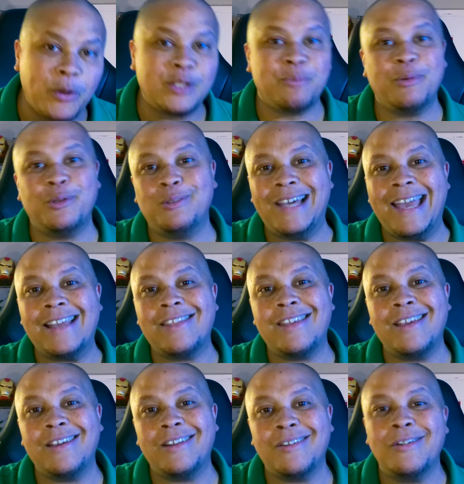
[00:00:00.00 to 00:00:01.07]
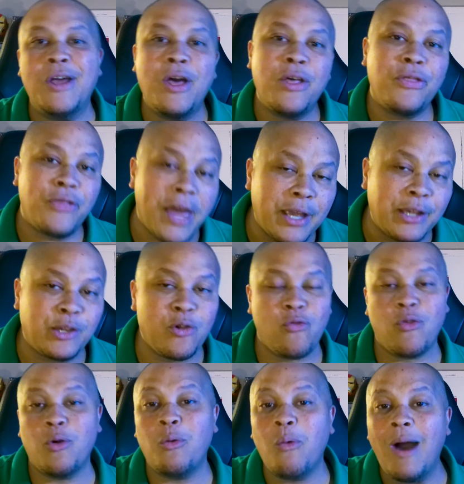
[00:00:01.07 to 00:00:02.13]
is Bootleg Theater. Thank you
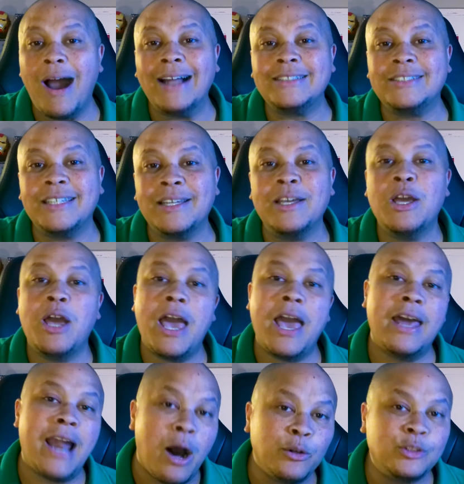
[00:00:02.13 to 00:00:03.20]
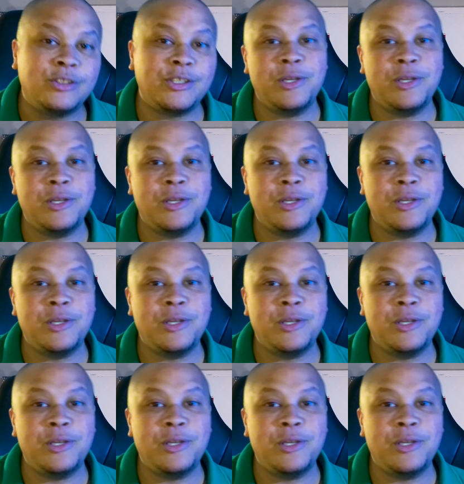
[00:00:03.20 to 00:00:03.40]
for watching, and I'll see